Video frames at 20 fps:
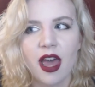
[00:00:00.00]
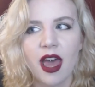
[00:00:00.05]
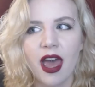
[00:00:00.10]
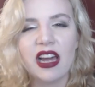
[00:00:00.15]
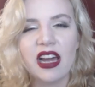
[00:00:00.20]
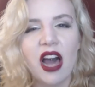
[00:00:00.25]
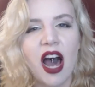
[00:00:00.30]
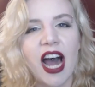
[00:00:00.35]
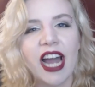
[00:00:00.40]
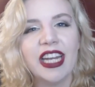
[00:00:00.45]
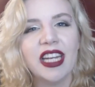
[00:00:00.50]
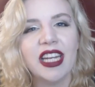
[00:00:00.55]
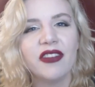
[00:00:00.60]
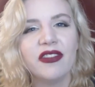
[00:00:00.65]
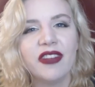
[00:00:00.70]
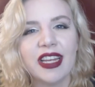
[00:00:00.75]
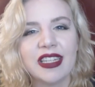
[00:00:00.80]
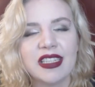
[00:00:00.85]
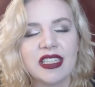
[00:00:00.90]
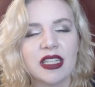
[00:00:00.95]
It kind
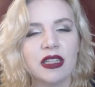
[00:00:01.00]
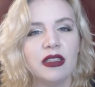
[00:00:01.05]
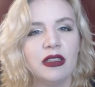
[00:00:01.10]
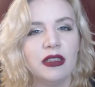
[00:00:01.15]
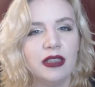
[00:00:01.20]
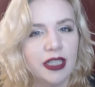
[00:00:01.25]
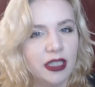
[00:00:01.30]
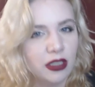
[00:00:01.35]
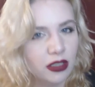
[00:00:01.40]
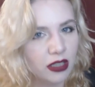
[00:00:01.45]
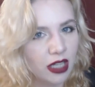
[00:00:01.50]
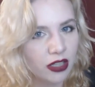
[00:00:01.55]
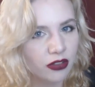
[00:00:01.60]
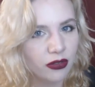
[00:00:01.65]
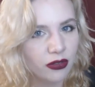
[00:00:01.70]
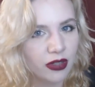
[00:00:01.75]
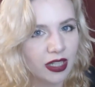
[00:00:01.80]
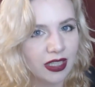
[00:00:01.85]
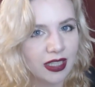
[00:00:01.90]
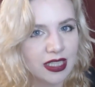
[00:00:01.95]
of gets a little
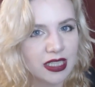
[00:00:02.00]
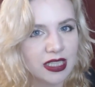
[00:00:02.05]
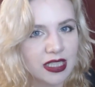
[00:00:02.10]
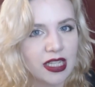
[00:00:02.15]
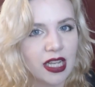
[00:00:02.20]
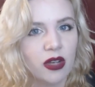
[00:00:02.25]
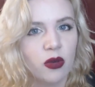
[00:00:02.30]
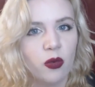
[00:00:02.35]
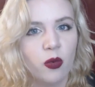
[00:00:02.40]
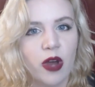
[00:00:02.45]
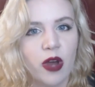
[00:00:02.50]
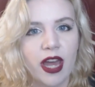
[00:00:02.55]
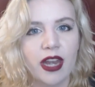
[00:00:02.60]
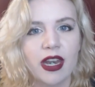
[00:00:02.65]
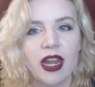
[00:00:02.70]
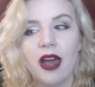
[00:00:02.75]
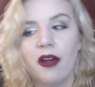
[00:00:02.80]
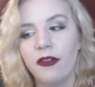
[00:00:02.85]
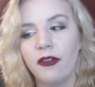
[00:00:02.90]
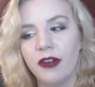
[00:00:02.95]
unrealistic
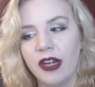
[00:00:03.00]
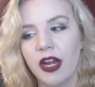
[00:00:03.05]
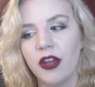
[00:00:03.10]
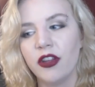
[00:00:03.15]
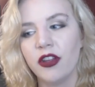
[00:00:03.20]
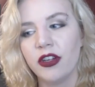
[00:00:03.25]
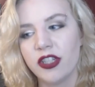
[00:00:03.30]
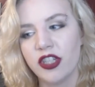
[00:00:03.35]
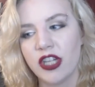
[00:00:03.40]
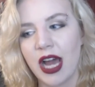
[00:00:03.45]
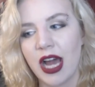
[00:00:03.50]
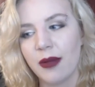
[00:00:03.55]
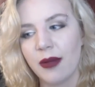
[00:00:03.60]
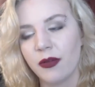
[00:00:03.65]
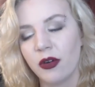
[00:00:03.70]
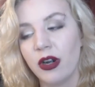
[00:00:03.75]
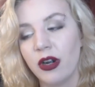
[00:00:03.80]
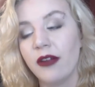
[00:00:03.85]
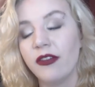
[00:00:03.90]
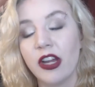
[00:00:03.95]
when every other
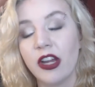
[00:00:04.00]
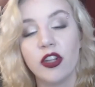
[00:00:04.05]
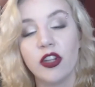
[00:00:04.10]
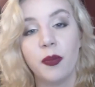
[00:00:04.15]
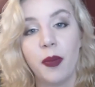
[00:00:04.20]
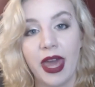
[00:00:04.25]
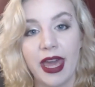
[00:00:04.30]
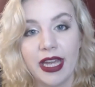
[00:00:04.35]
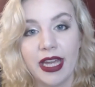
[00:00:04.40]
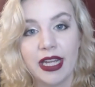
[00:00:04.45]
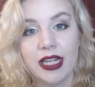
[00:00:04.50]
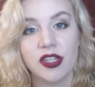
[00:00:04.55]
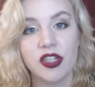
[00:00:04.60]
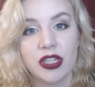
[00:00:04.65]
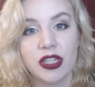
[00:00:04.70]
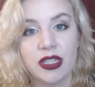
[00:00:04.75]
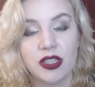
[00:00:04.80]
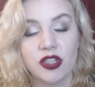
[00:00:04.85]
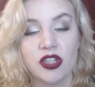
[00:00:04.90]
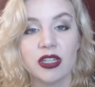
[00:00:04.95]
chapter or every other
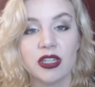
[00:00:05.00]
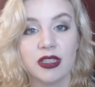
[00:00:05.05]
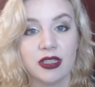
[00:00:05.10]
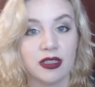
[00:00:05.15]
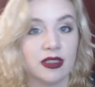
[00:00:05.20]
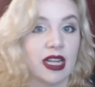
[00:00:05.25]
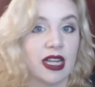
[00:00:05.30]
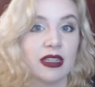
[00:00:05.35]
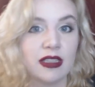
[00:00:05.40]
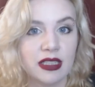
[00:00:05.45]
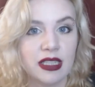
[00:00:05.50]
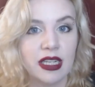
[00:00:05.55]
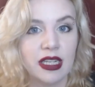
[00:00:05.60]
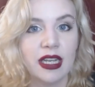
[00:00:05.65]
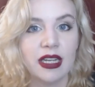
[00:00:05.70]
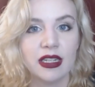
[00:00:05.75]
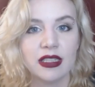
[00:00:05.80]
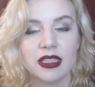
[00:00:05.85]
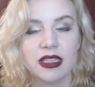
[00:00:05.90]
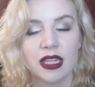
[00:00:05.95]
page is just a sex
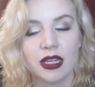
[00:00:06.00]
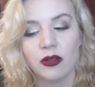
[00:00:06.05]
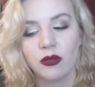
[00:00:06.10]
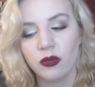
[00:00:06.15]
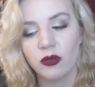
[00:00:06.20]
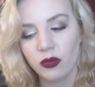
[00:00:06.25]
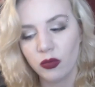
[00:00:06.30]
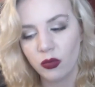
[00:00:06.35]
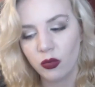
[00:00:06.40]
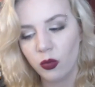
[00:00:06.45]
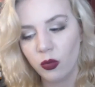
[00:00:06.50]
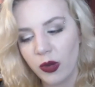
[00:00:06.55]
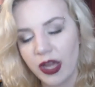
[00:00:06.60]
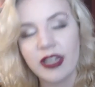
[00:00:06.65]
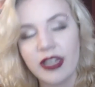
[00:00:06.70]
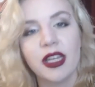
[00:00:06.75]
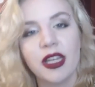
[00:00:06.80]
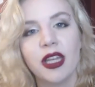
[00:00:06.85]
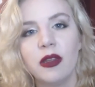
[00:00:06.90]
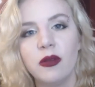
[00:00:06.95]
scene. It's like,
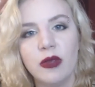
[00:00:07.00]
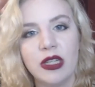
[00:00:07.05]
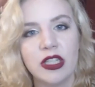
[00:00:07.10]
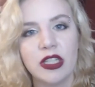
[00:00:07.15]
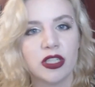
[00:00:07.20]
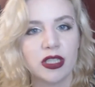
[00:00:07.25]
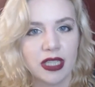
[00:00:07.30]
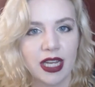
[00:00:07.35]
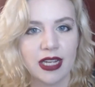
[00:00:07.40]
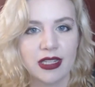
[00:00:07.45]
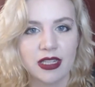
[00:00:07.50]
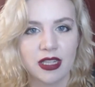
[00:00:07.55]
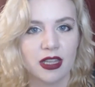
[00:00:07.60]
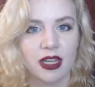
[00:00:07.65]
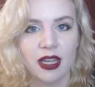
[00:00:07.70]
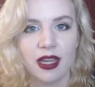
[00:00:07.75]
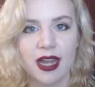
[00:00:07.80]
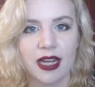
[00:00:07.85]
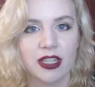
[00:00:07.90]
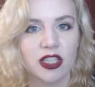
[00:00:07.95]
when can we just get to
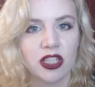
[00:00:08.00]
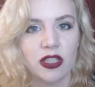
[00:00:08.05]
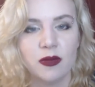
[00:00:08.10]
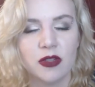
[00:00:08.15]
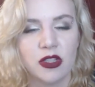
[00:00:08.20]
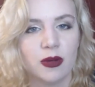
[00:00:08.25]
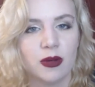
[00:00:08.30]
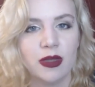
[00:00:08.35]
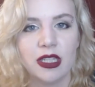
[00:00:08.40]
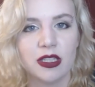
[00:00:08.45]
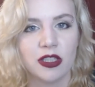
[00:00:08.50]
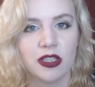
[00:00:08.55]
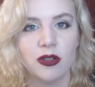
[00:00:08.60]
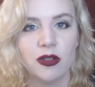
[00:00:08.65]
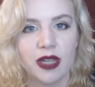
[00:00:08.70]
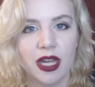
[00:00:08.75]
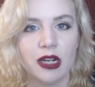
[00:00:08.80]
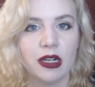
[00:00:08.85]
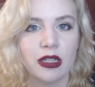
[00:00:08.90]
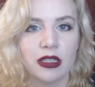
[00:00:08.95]
the connection between these
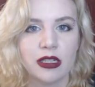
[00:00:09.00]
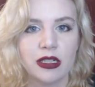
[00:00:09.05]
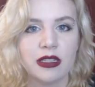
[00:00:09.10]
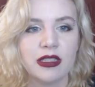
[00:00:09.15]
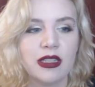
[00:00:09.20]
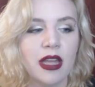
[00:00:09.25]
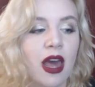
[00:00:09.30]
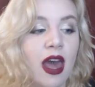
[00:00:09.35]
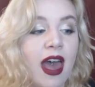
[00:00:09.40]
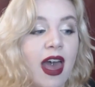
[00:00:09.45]
two characters?